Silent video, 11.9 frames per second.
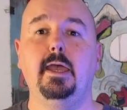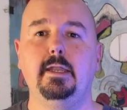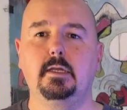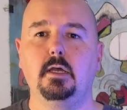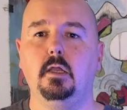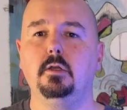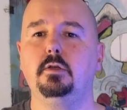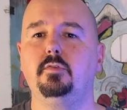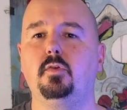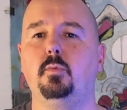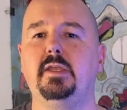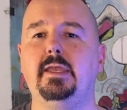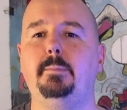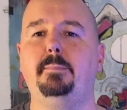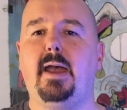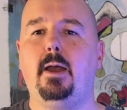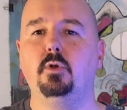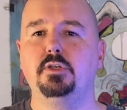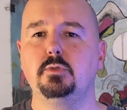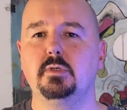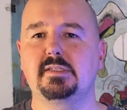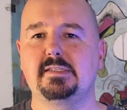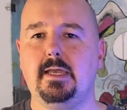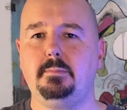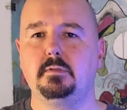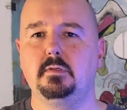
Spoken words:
Edit color, so we hit power to accept.